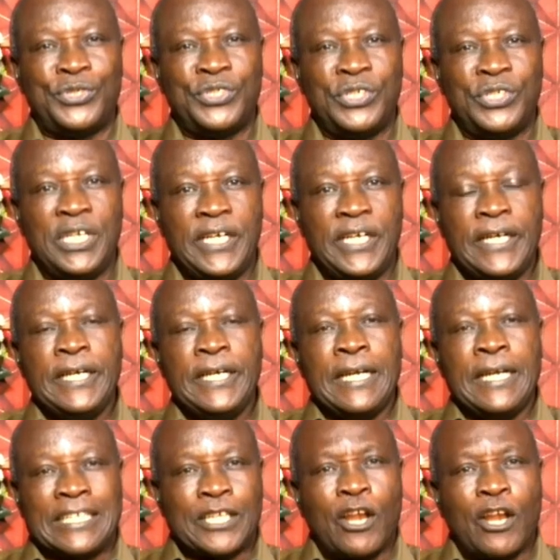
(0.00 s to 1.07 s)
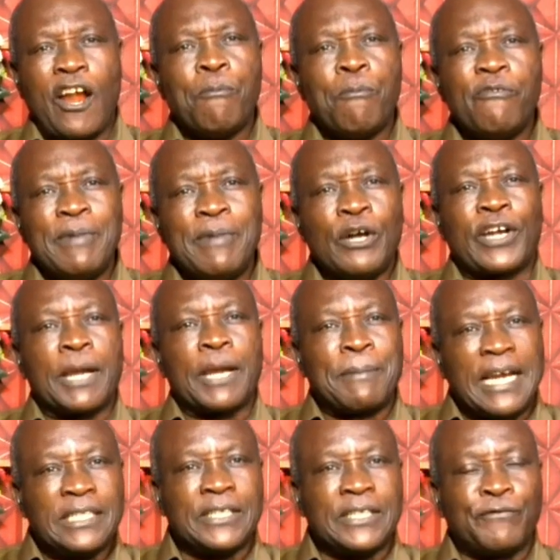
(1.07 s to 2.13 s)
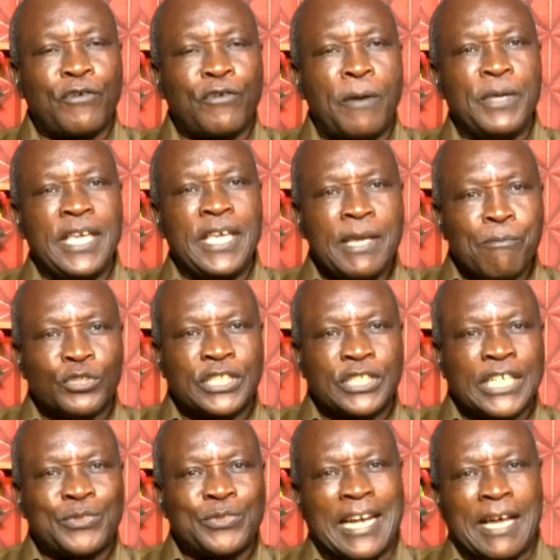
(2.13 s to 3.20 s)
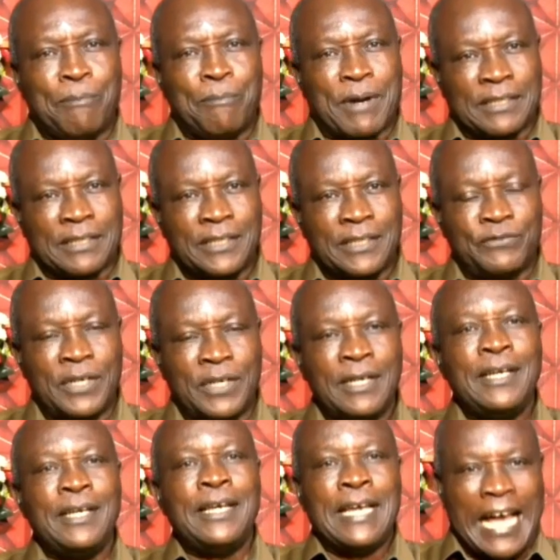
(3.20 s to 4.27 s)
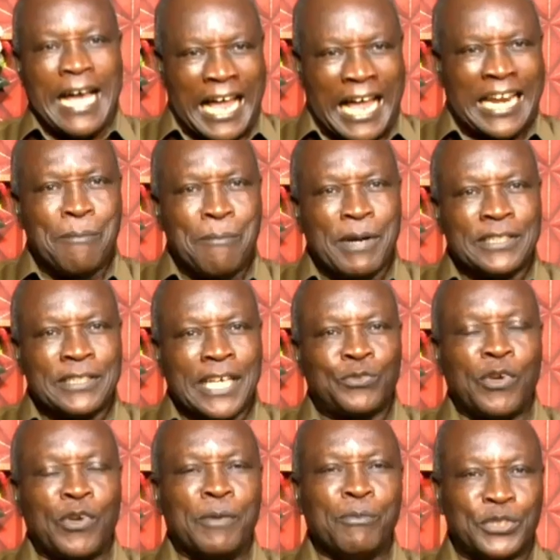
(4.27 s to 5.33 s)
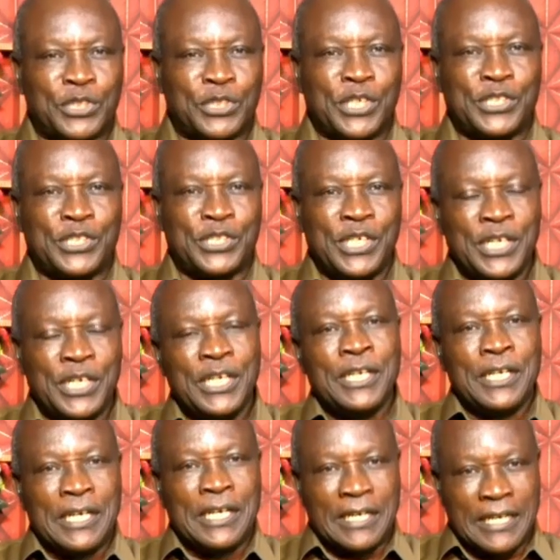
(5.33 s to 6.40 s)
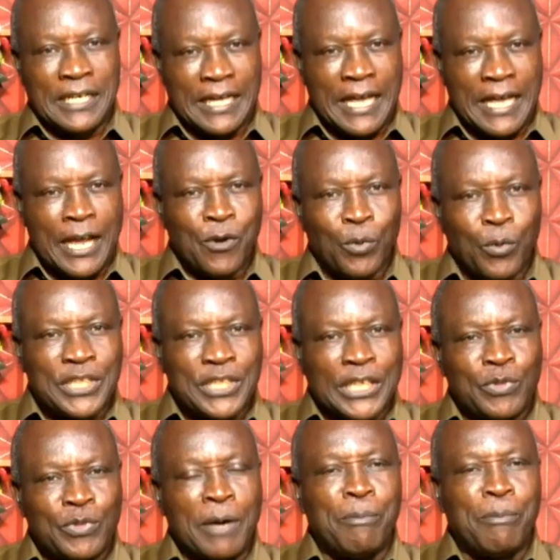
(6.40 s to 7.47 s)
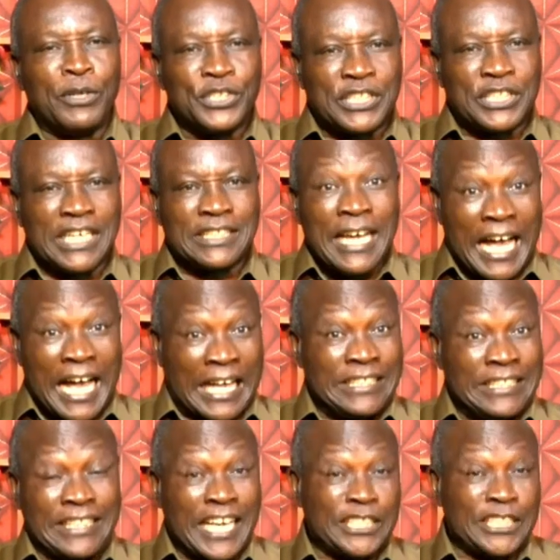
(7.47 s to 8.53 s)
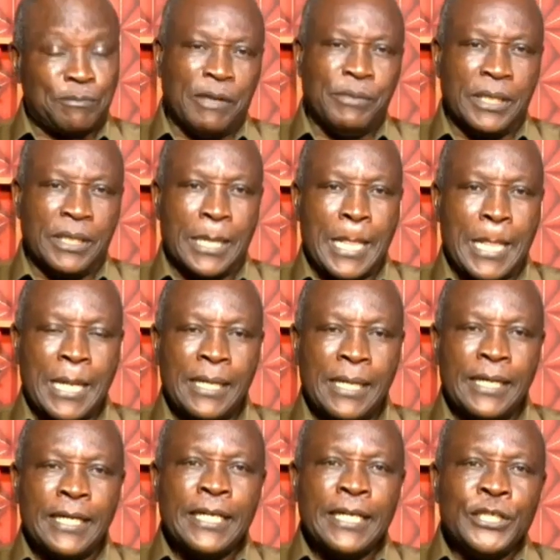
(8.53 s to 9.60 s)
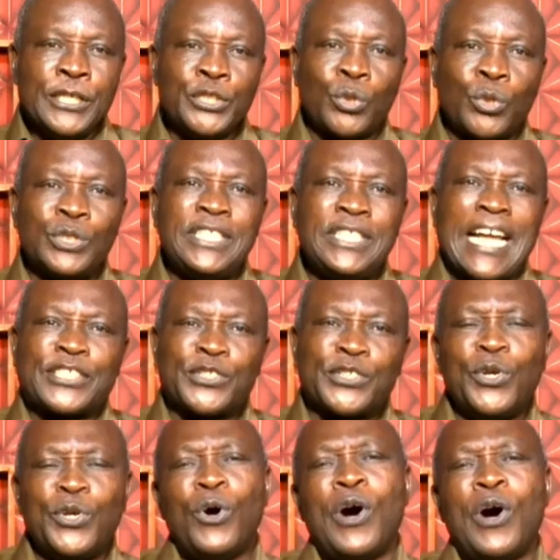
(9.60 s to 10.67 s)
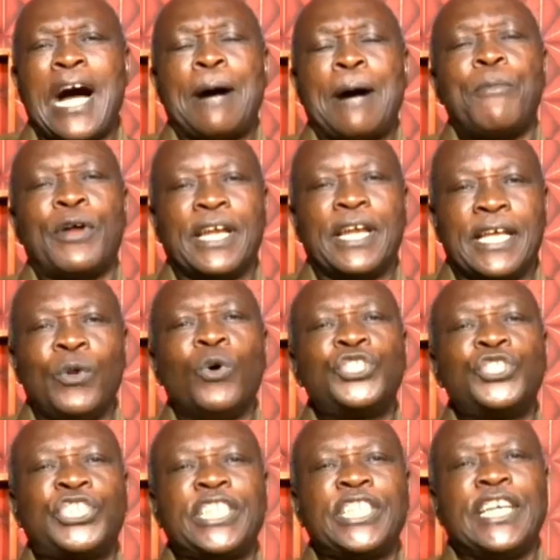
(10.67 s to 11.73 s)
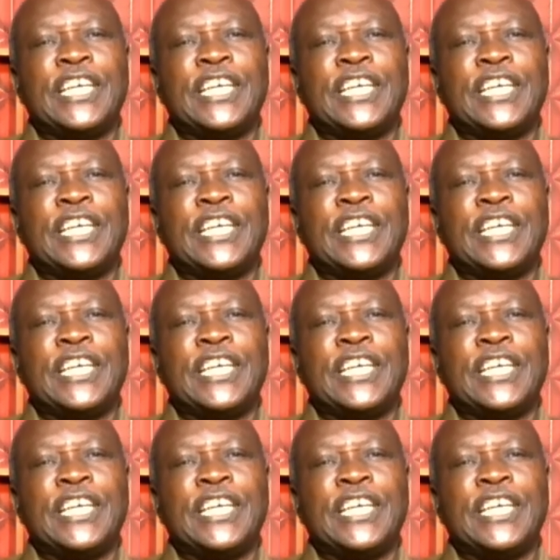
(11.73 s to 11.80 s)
There's a lot of movement of criminality from Imo State to Anambra State, Anambra State to Imo State, Enugu State to Ebonyi State, as the case may be. So there's no harmony, no synergy